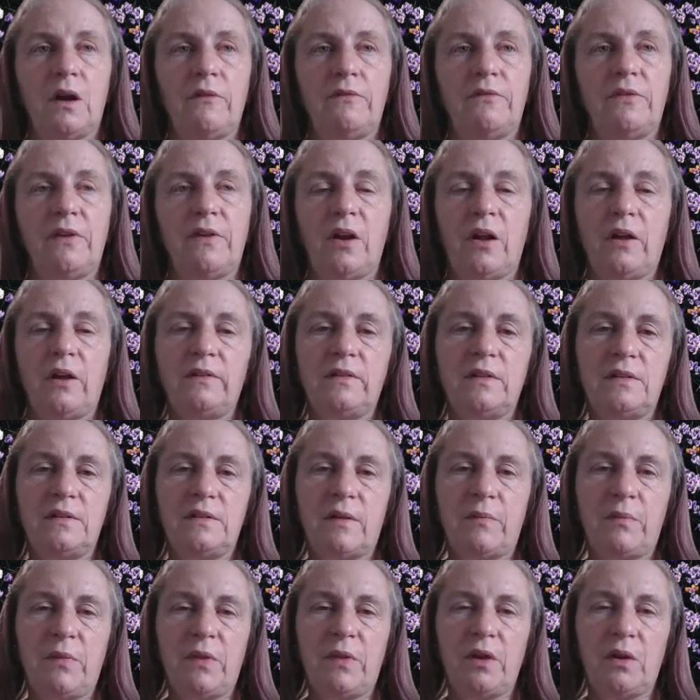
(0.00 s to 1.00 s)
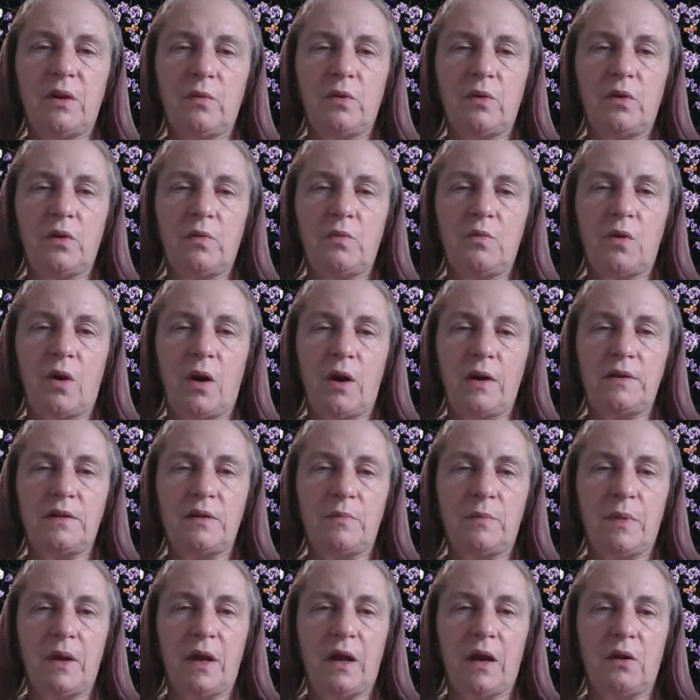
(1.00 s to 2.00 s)
I feel like there's something I want to
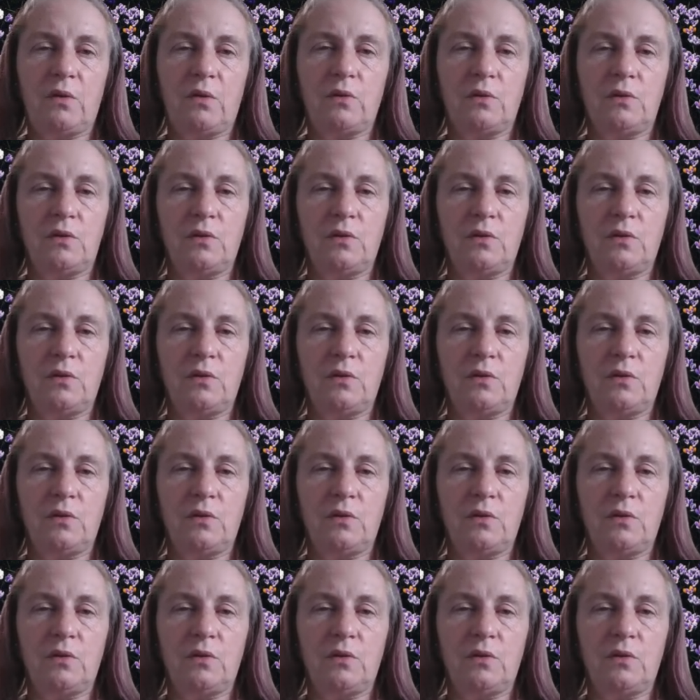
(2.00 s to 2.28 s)
write about